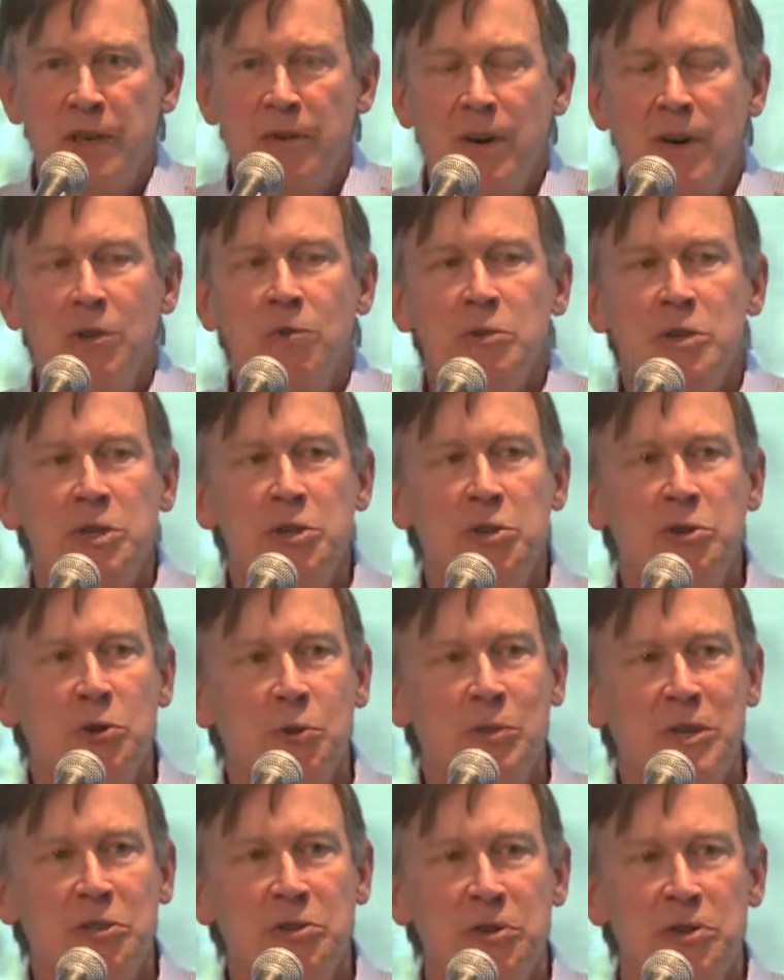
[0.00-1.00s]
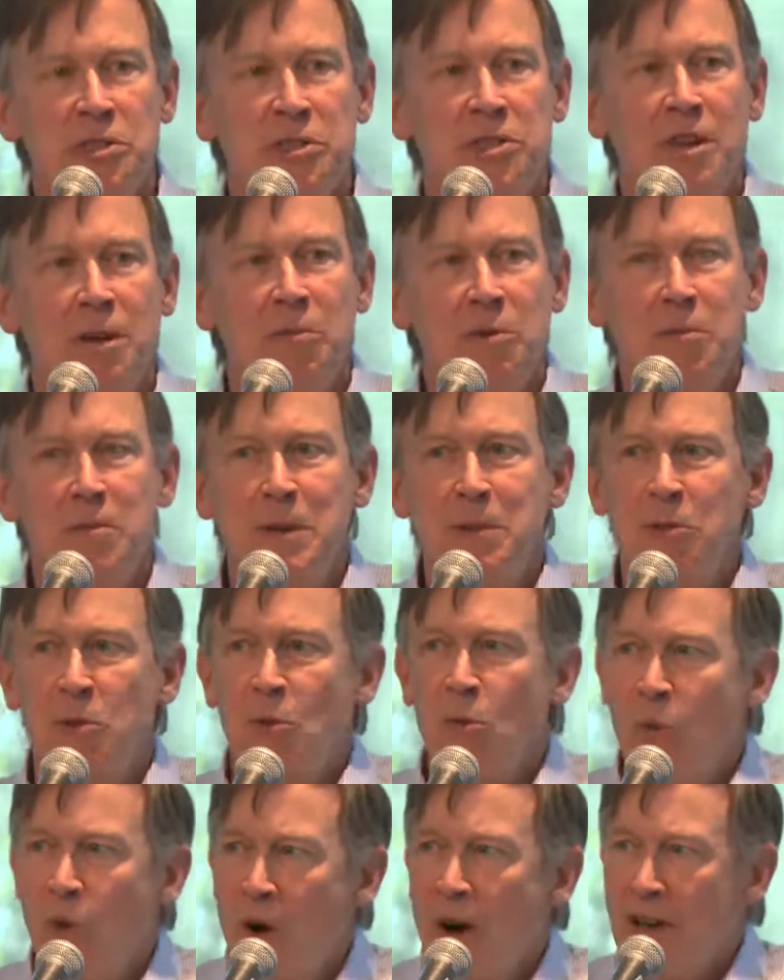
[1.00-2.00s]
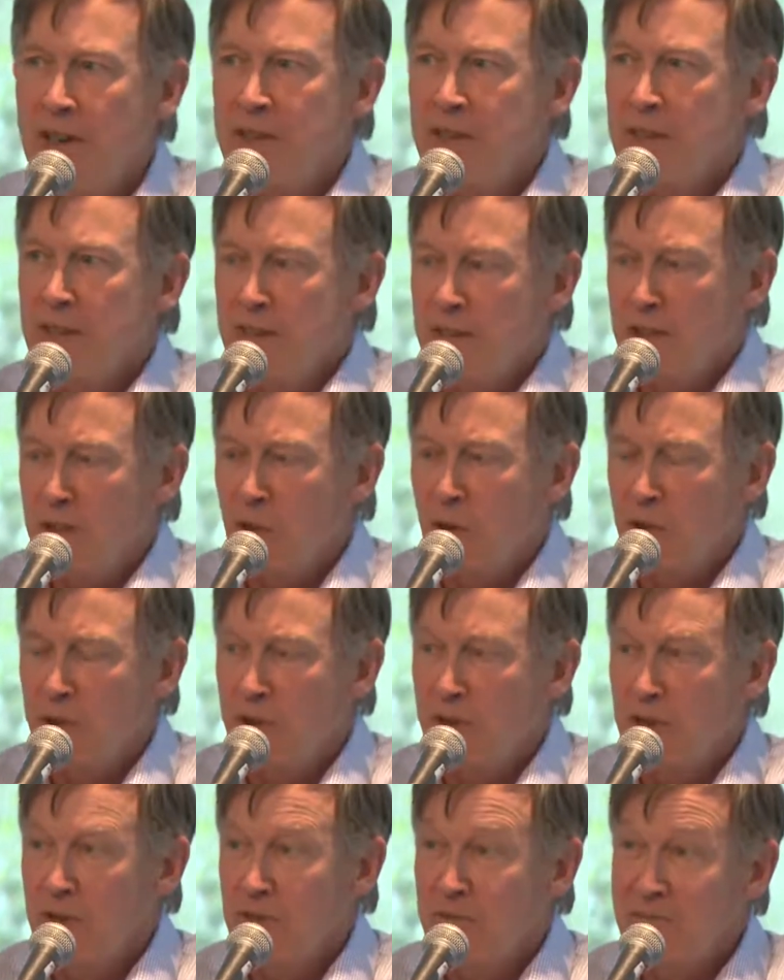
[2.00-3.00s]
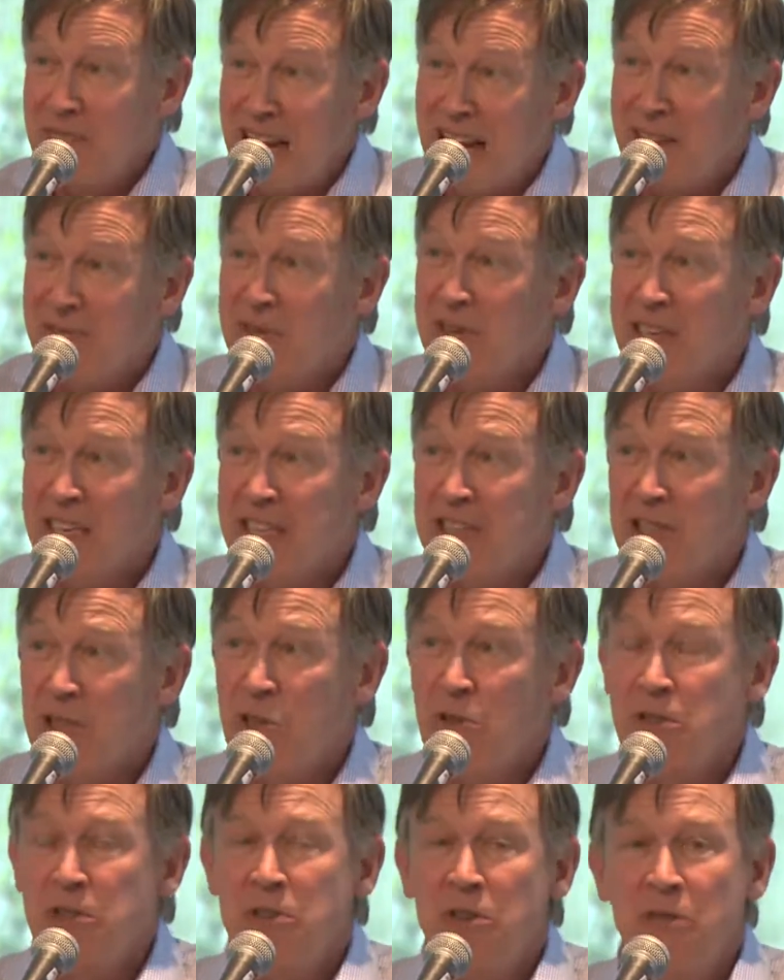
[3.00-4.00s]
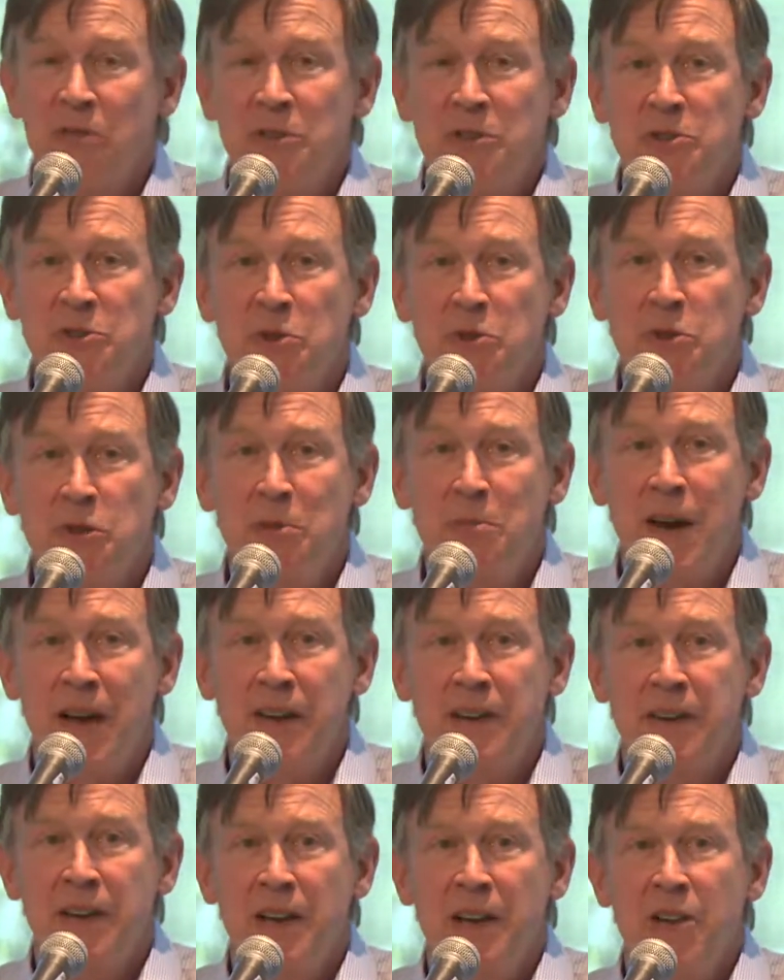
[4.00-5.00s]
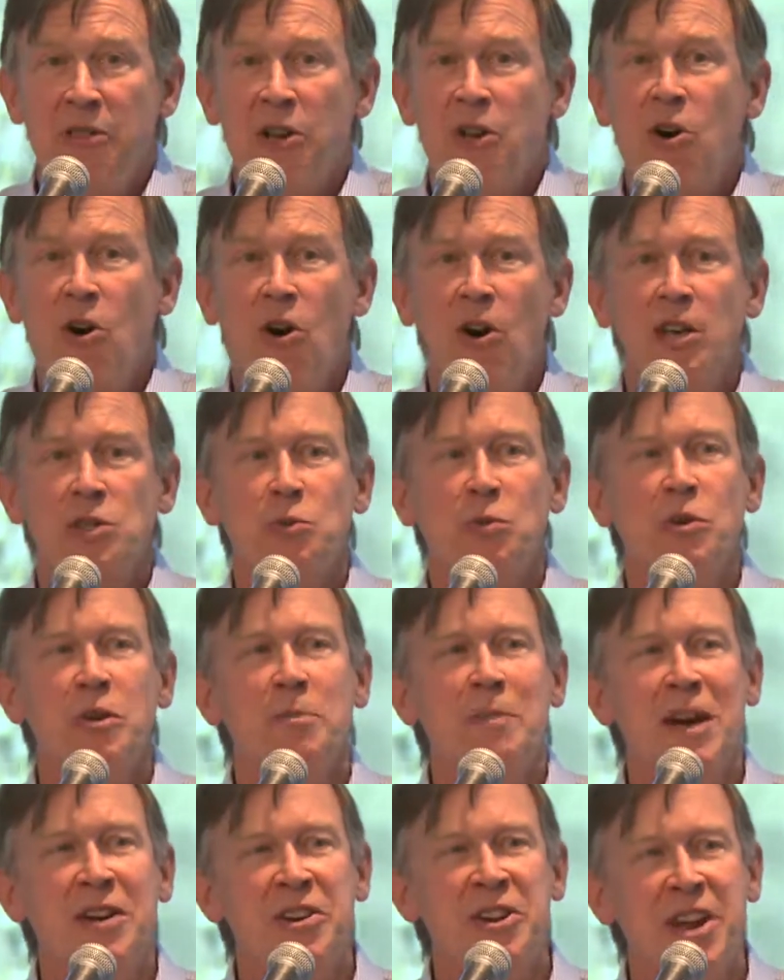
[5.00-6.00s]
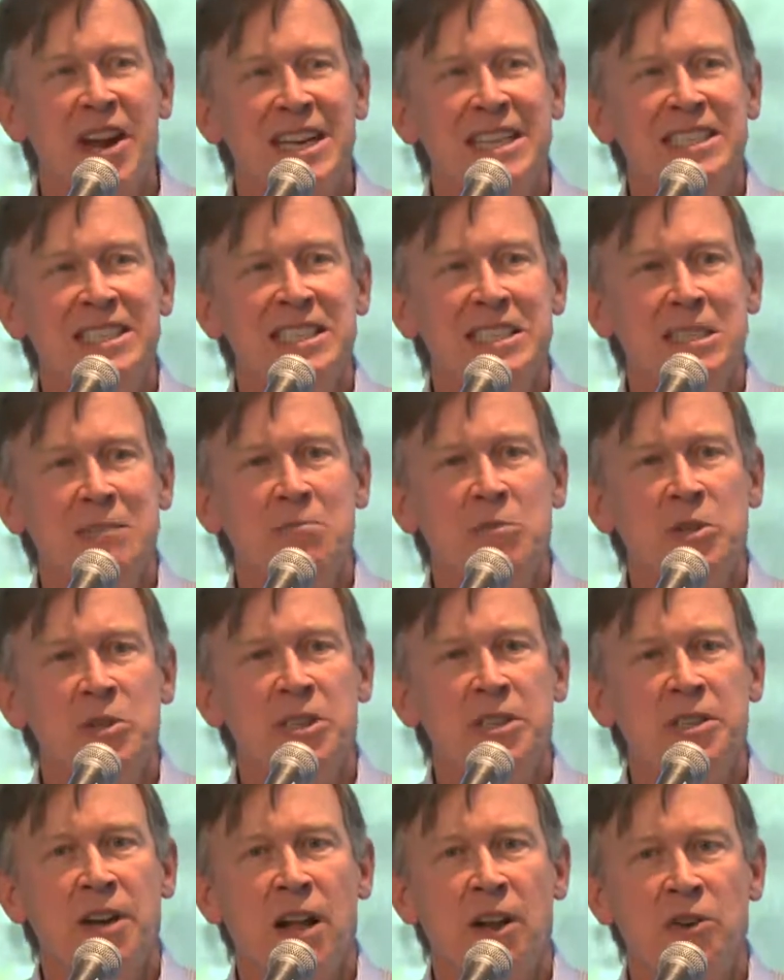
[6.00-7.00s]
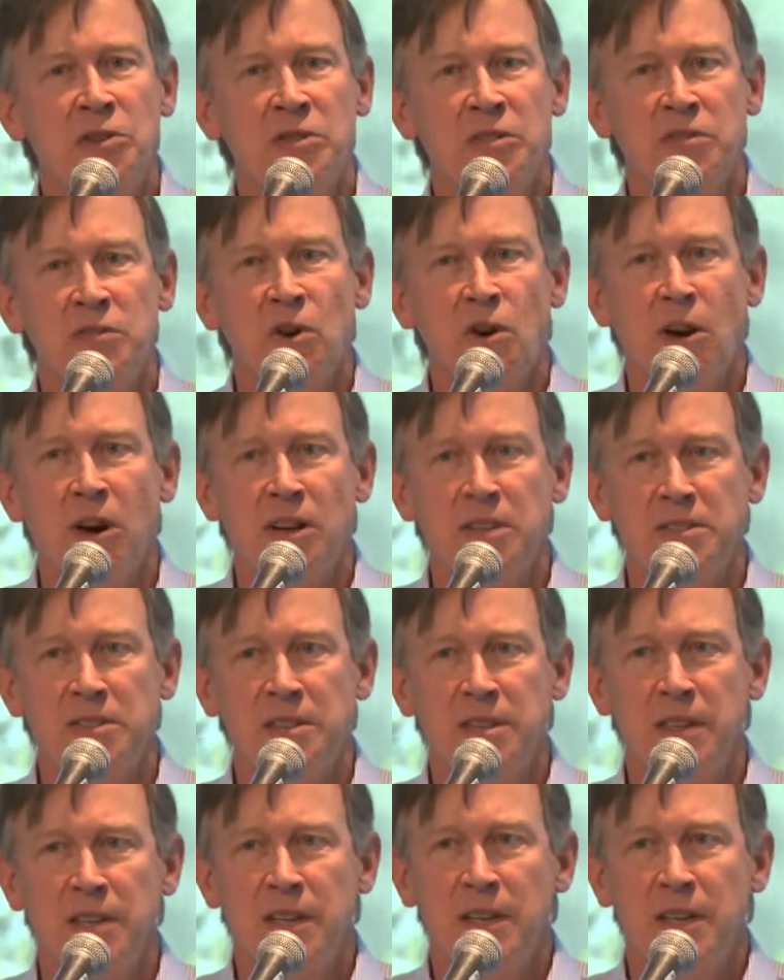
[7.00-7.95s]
Well, when you do the research, a number of the people that want closure after the execution don't feel so good about it. The cost, we're at about $19 million of cost.